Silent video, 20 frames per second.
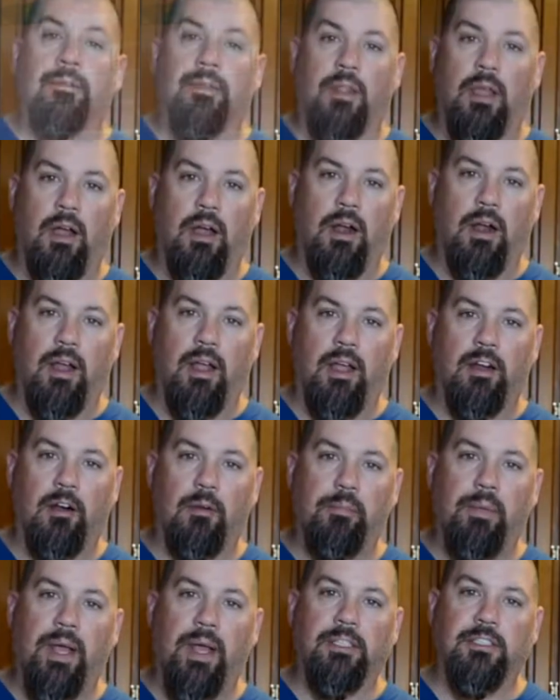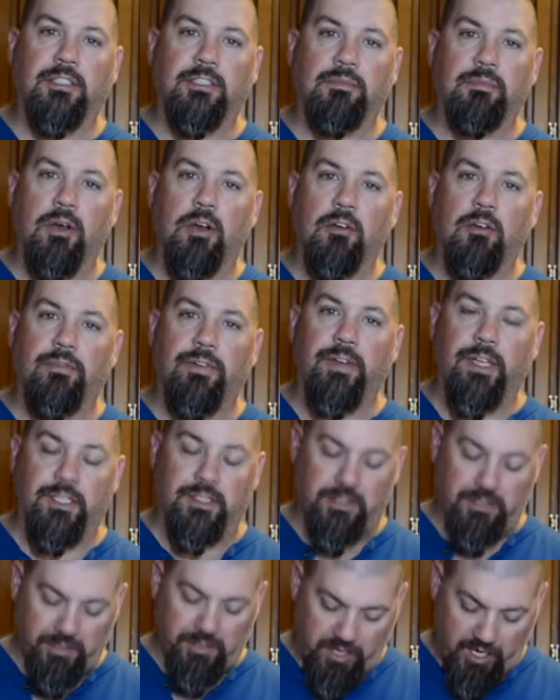Alright, our batch of smoked
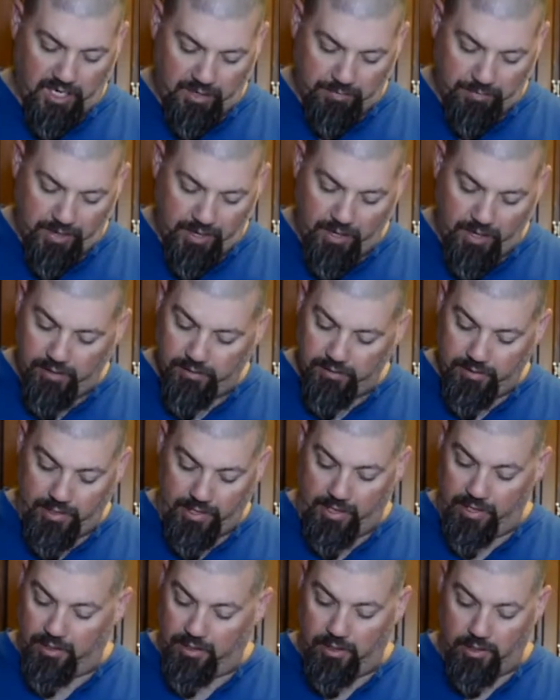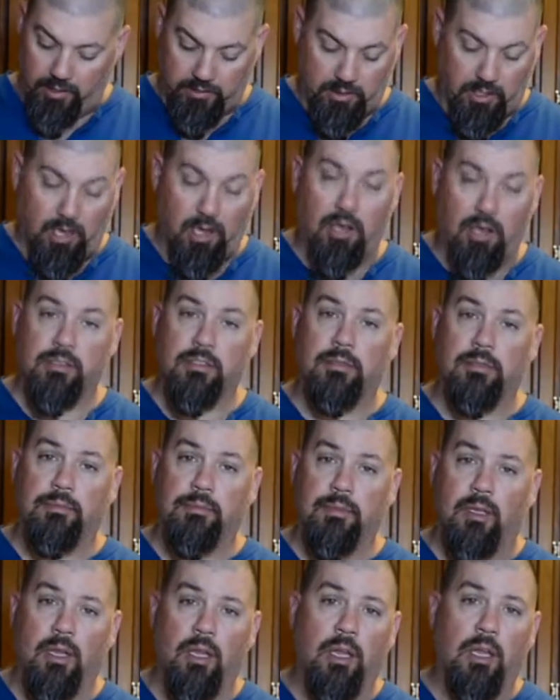fish just came out and it looks awesome.
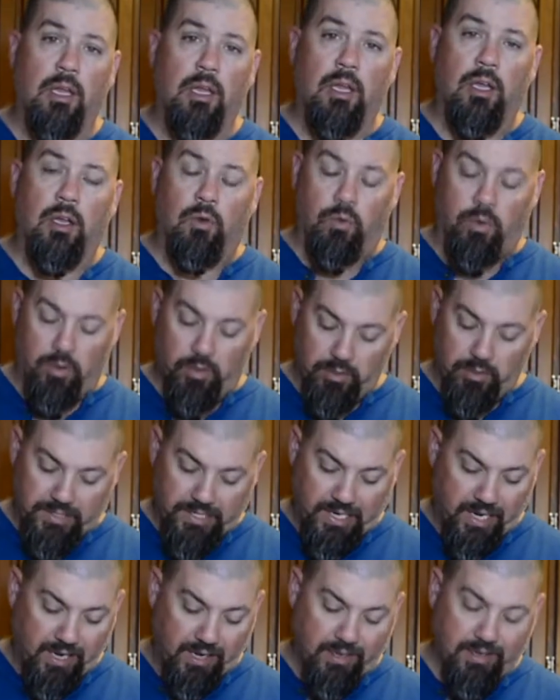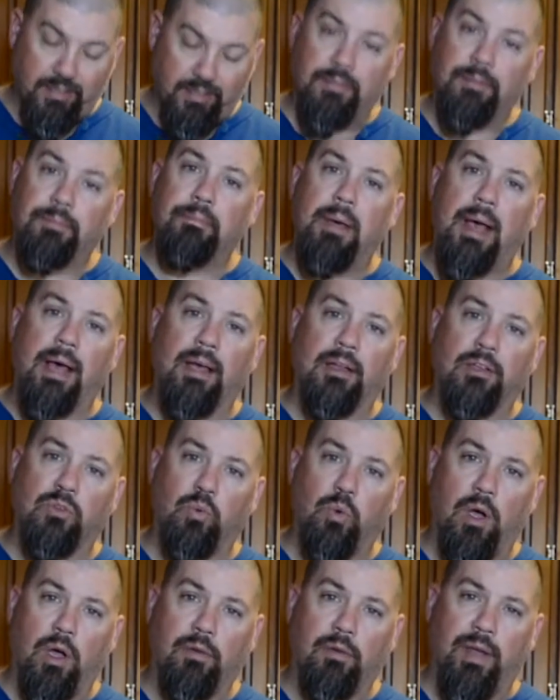We're going to take about
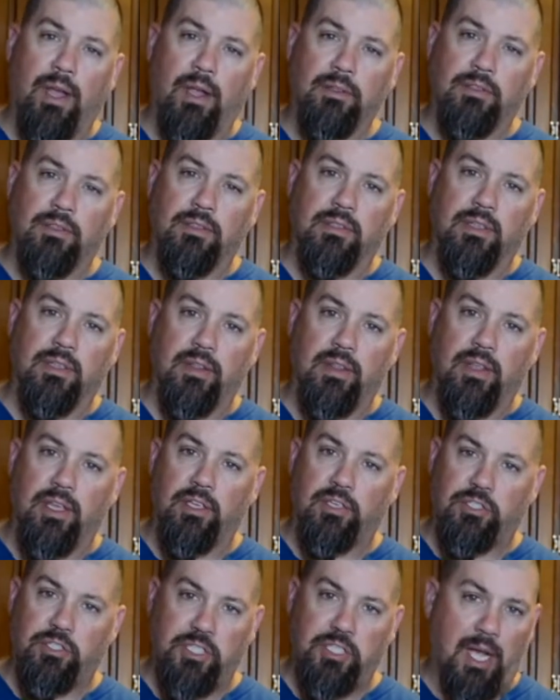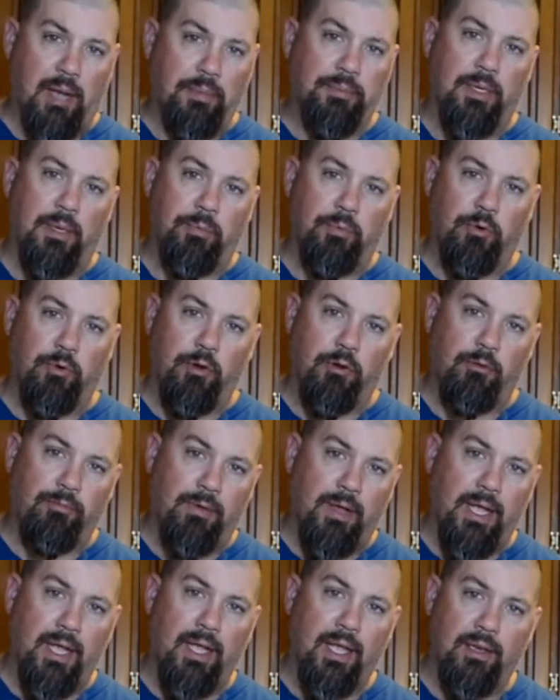12 ounces of this chopped up real
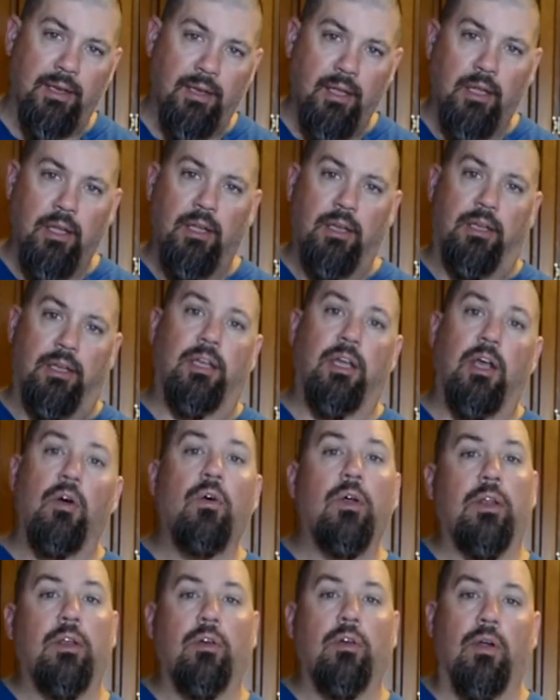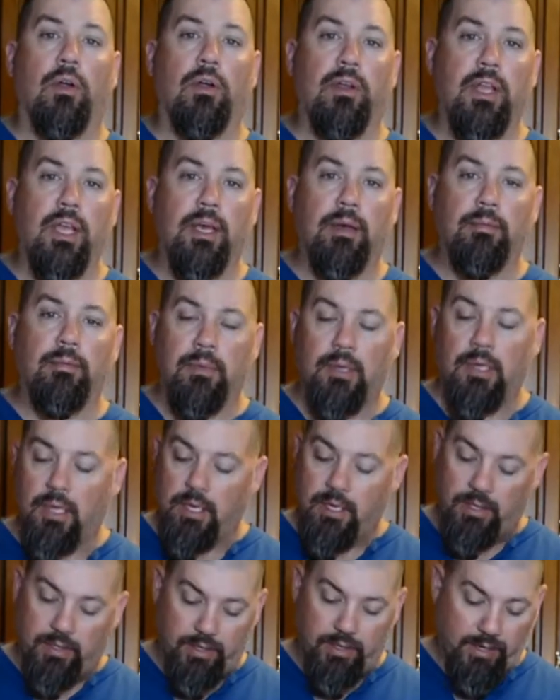fine to go into our dip.
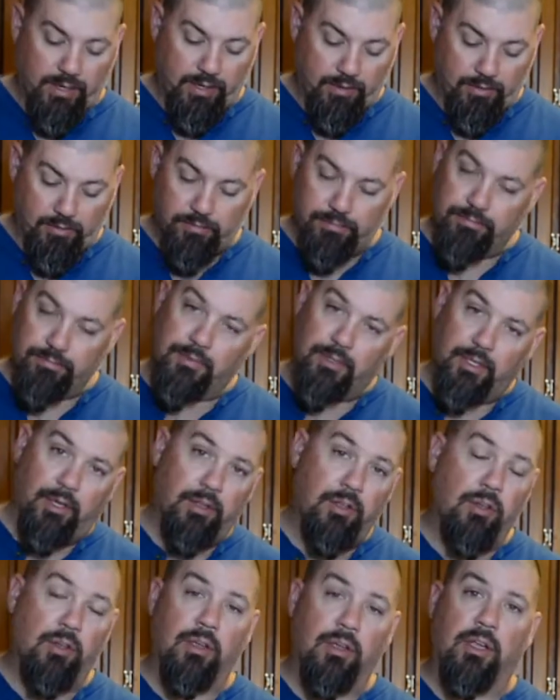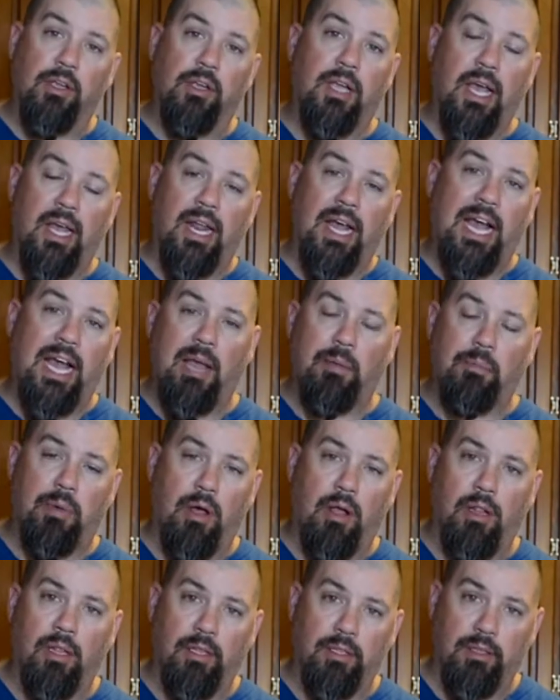Now, you know, you can kind of
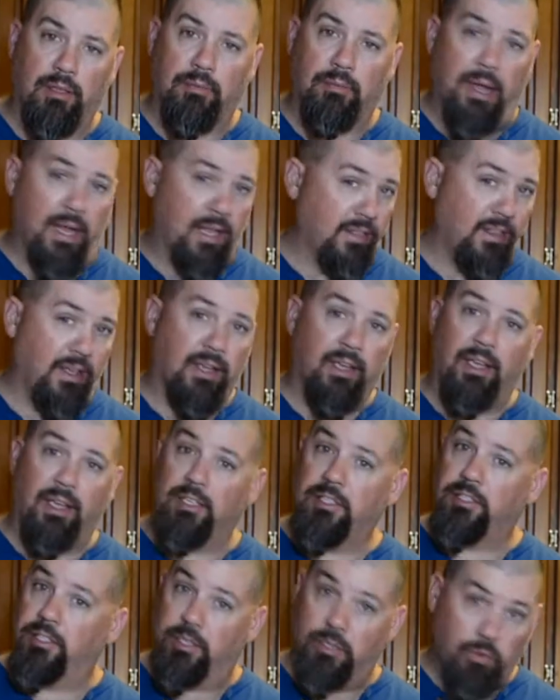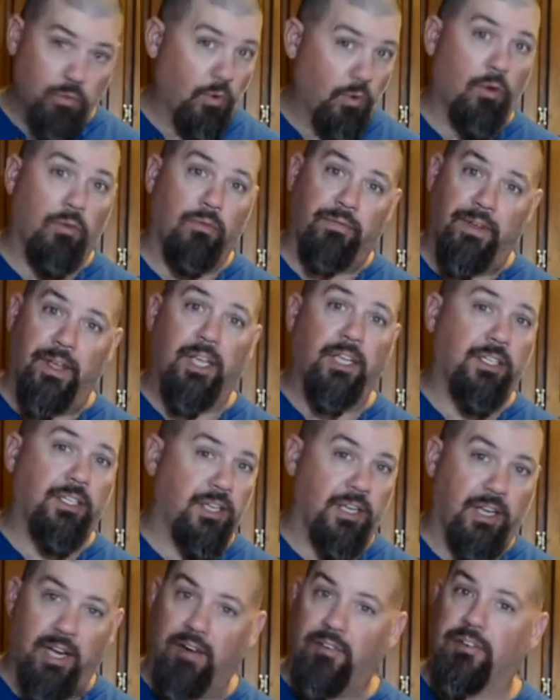eyeball it. The main thing is you want fish
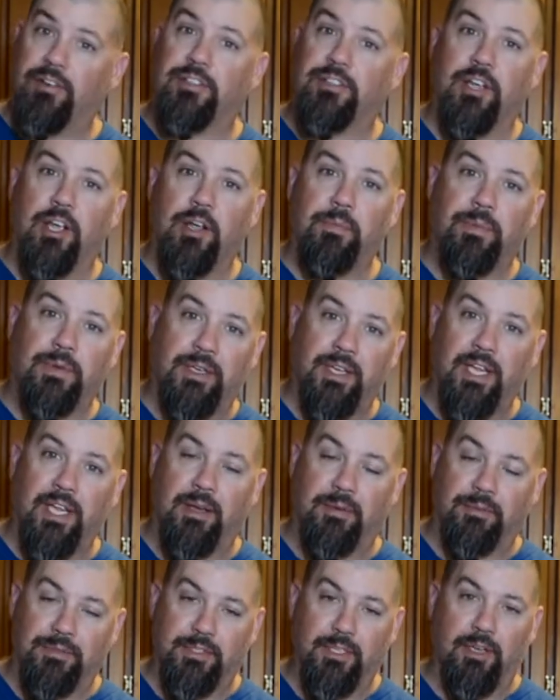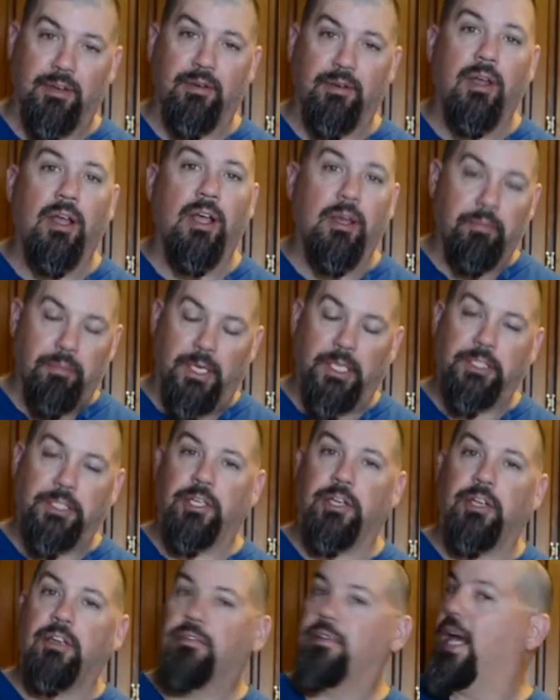in every scoop of dip. So make
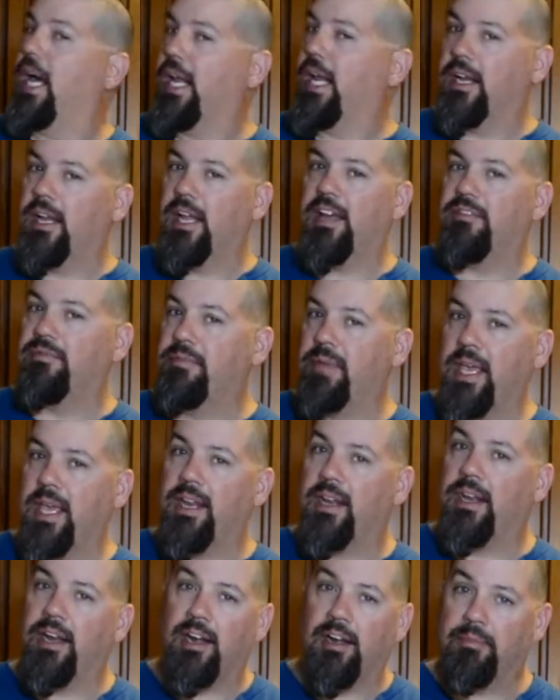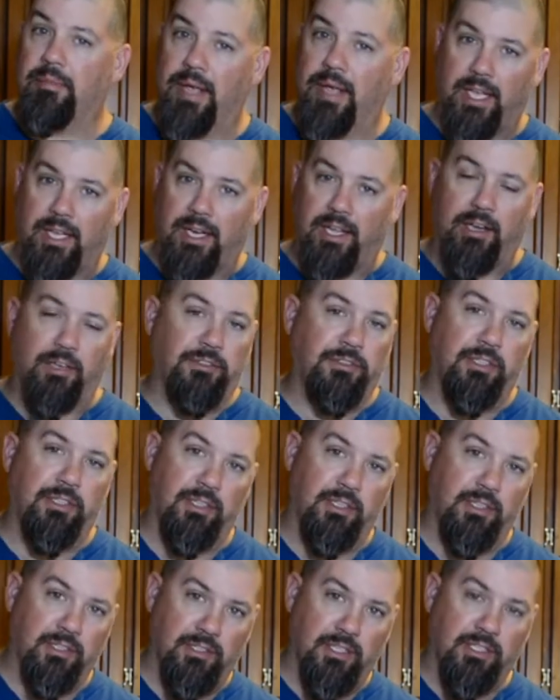sure you've got enough meat in there to make it interesting,
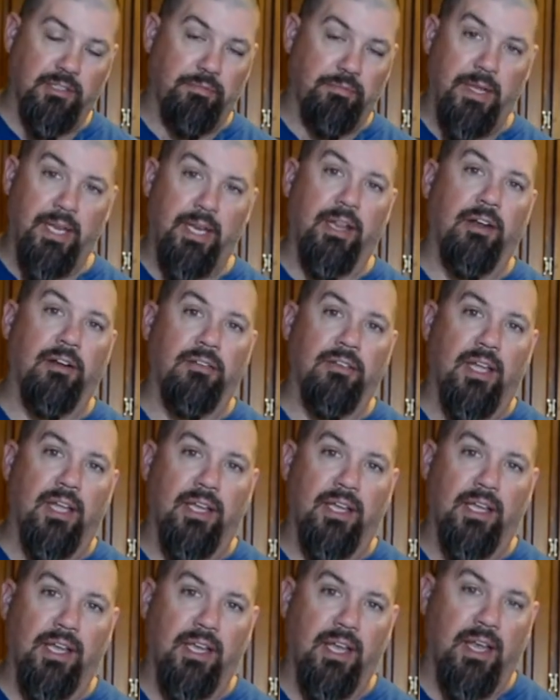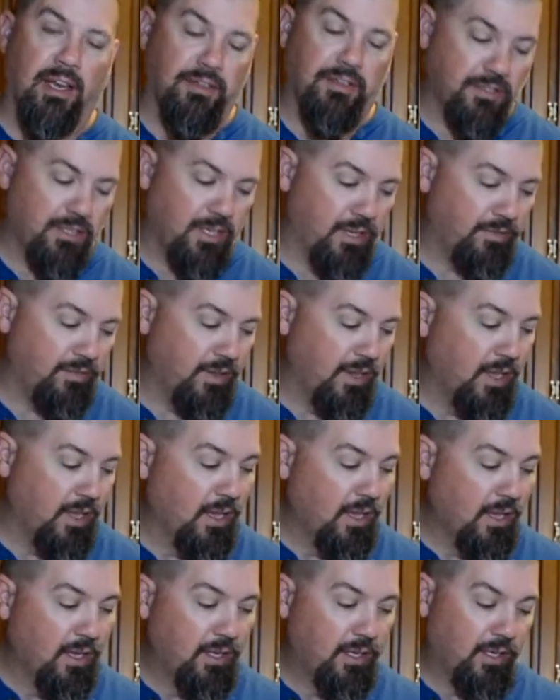because us meat eaters like that kind of
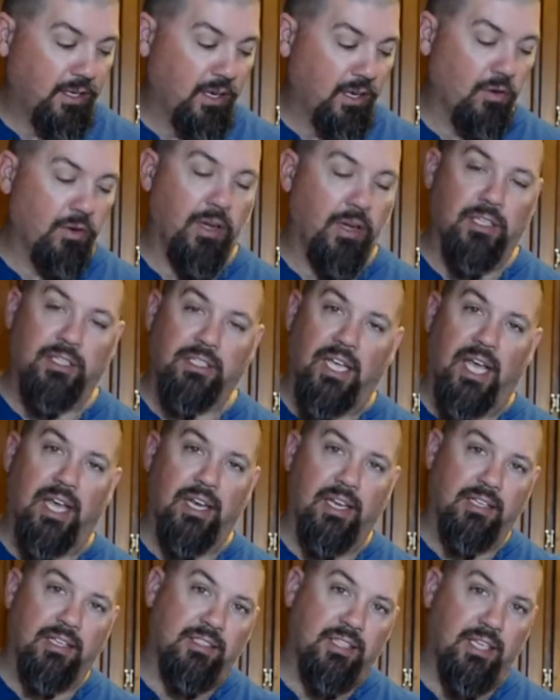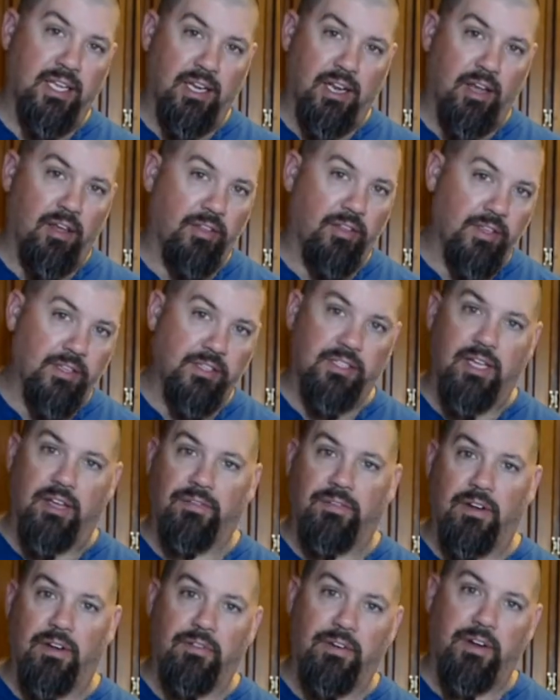stuff. Now, don't get excited seeing all this
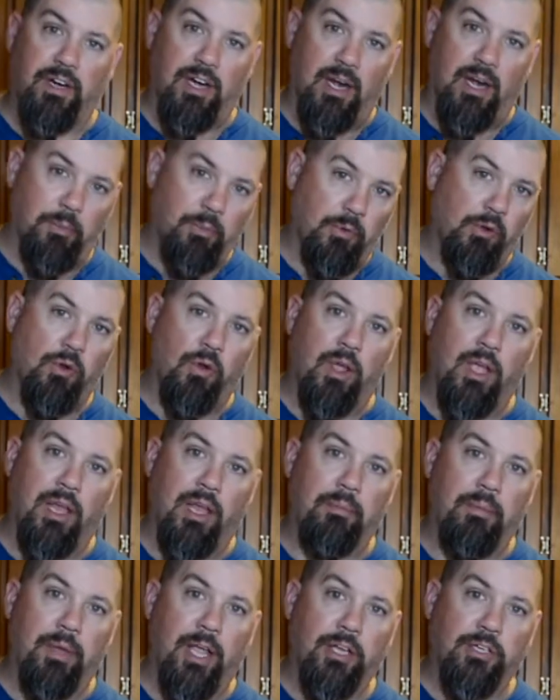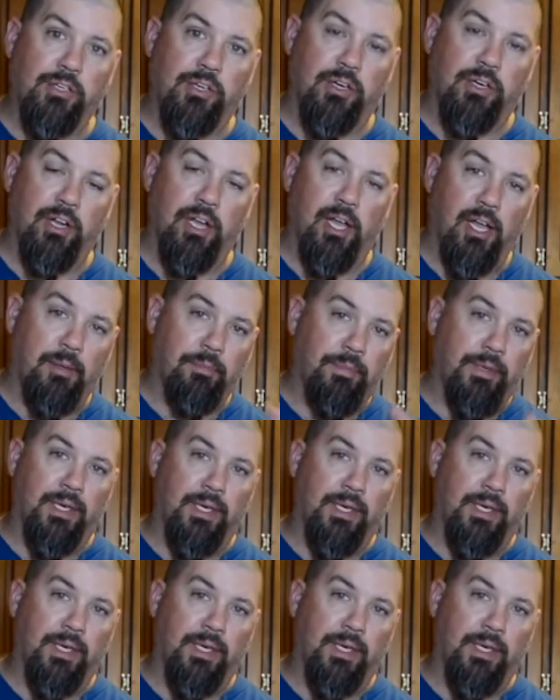stuff over here. I'm going to go ahead and measure it up.